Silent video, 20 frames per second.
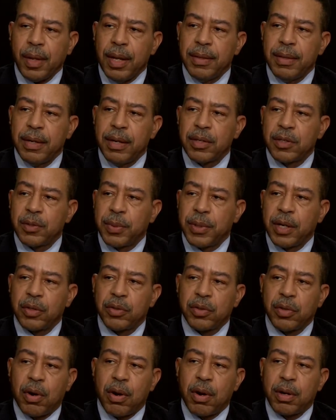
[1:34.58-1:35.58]
there's been a
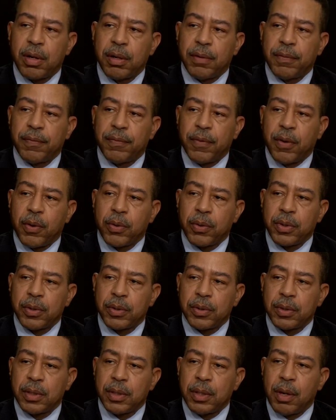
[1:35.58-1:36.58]
targeted
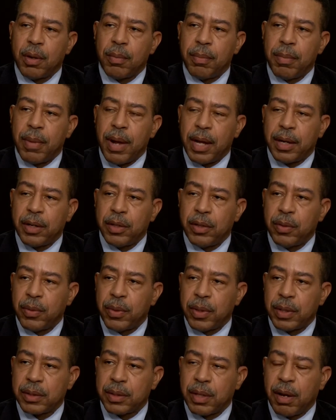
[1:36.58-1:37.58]
focus, you know, by the
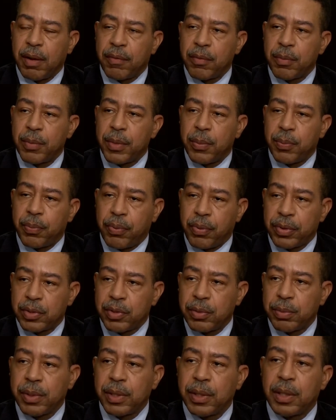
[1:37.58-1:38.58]
U.S. government,
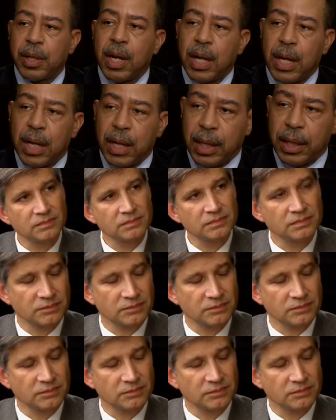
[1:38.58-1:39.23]
principally HUD,